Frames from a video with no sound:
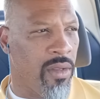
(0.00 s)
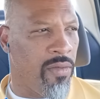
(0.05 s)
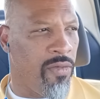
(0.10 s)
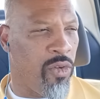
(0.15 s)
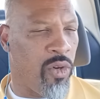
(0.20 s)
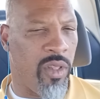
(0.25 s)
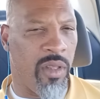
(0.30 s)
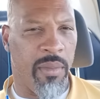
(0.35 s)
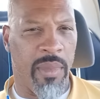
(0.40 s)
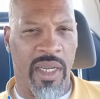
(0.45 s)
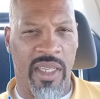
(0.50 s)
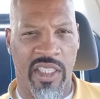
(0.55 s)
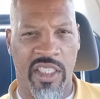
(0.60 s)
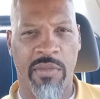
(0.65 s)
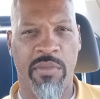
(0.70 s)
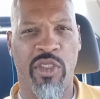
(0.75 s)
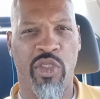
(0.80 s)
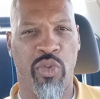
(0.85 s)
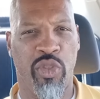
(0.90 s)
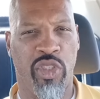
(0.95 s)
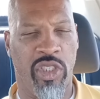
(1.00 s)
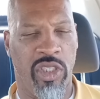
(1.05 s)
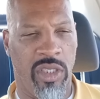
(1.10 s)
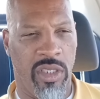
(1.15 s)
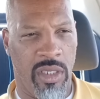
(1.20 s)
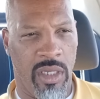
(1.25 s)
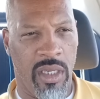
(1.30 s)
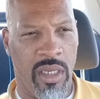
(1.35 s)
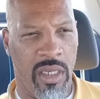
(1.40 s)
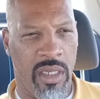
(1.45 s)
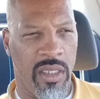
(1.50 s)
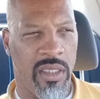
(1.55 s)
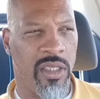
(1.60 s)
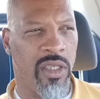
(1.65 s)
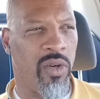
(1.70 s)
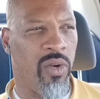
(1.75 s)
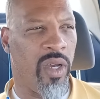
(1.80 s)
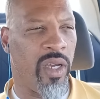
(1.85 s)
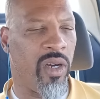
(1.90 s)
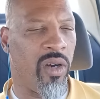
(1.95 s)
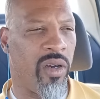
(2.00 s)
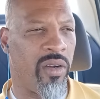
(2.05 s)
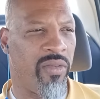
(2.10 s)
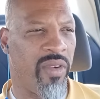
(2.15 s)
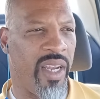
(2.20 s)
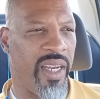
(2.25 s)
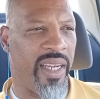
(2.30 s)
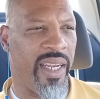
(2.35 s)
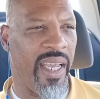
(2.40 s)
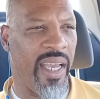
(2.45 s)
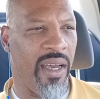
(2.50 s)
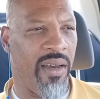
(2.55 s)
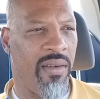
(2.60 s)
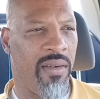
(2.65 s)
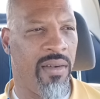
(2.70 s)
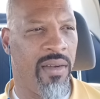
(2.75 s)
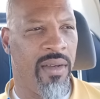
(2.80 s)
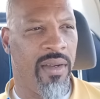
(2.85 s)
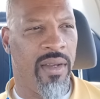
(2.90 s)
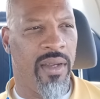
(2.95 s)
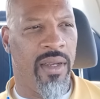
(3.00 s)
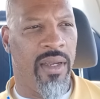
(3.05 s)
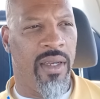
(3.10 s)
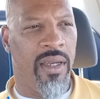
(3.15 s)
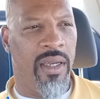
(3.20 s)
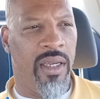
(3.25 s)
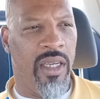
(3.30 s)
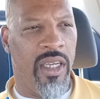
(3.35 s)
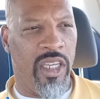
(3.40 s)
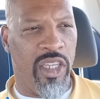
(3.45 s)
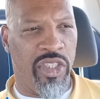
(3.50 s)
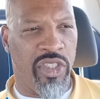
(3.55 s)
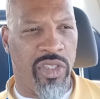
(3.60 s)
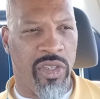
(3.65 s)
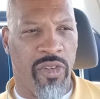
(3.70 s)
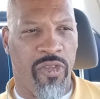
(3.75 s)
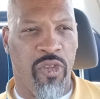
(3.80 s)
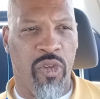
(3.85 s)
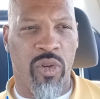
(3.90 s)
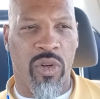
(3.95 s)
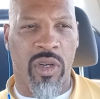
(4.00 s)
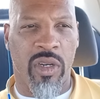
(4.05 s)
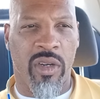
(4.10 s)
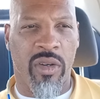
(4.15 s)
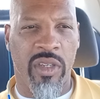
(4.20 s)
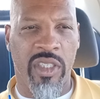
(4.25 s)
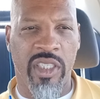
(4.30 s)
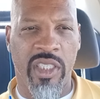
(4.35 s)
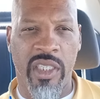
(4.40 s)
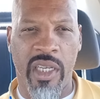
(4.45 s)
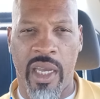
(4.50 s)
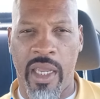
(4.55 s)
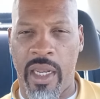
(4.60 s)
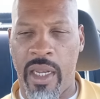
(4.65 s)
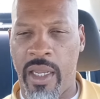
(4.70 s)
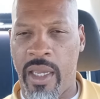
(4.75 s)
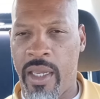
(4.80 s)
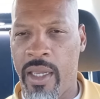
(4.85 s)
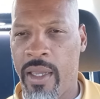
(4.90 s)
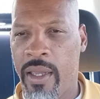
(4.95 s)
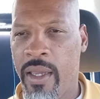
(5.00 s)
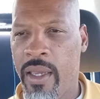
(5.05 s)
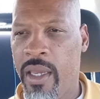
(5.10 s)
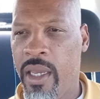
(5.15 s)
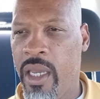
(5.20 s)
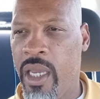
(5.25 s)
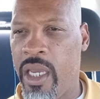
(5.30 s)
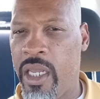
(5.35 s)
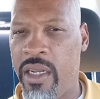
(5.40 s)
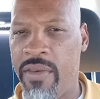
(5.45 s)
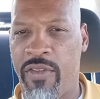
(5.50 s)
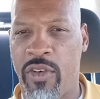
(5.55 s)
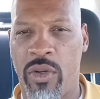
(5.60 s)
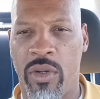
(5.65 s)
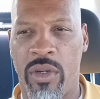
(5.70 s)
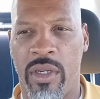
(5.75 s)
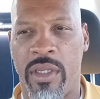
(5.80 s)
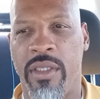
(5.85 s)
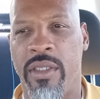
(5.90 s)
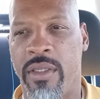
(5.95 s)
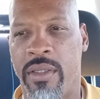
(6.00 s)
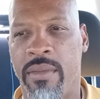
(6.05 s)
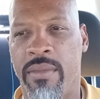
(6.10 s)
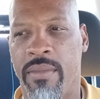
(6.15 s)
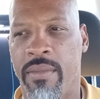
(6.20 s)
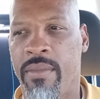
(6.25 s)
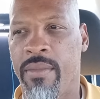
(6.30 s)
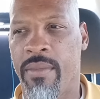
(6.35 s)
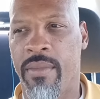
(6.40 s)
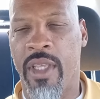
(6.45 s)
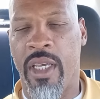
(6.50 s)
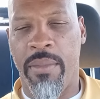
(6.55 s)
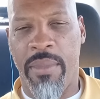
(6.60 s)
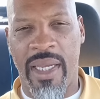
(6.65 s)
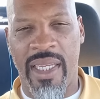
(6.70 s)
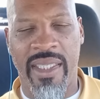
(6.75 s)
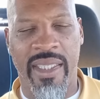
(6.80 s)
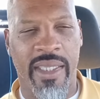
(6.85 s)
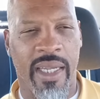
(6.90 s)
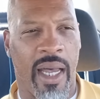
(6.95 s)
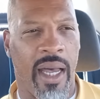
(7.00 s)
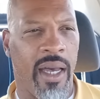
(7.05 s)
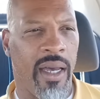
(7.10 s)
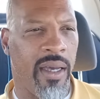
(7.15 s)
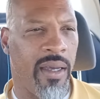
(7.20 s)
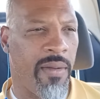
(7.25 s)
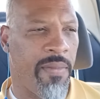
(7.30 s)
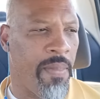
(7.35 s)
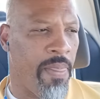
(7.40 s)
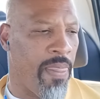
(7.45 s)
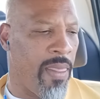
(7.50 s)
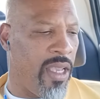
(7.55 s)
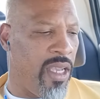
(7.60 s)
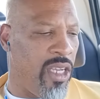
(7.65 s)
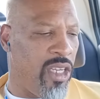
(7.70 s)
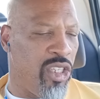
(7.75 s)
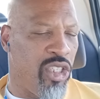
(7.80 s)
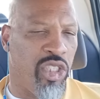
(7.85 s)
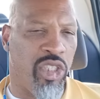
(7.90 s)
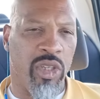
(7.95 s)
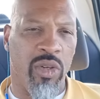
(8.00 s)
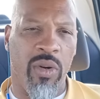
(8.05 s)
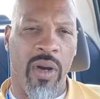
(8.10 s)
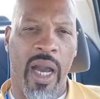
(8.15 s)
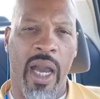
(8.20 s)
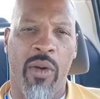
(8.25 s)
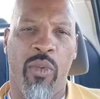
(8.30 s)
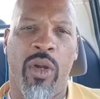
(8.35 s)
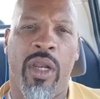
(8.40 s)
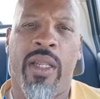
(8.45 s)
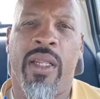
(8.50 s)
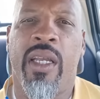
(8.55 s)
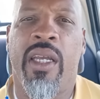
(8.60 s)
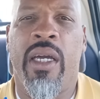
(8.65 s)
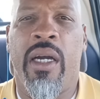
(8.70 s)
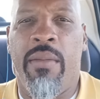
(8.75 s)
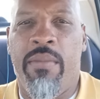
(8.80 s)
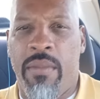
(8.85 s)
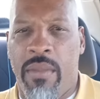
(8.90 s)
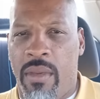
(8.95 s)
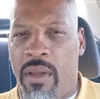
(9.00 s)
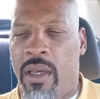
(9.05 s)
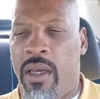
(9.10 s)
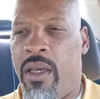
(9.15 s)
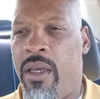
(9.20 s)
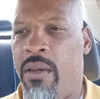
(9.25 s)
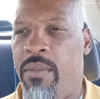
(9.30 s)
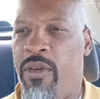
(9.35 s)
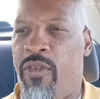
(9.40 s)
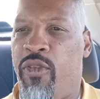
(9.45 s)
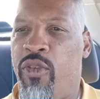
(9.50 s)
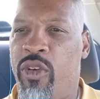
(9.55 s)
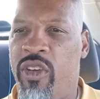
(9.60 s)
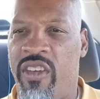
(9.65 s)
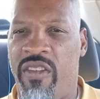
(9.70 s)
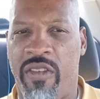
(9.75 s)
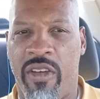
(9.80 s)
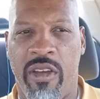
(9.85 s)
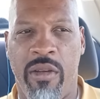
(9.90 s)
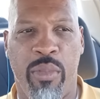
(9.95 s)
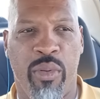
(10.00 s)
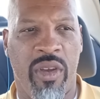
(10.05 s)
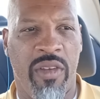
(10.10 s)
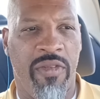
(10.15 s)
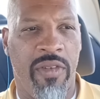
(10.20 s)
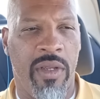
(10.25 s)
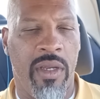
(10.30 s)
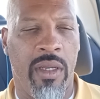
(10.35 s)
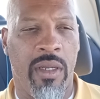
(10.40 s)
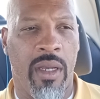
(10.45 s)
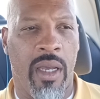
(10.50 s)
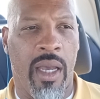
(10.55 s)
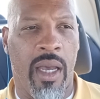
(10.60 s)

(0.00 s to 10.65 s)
for the Muslims, which is going on right now, Easter for Christianity, and of course, Pesach. So I wanted to come before you very briefly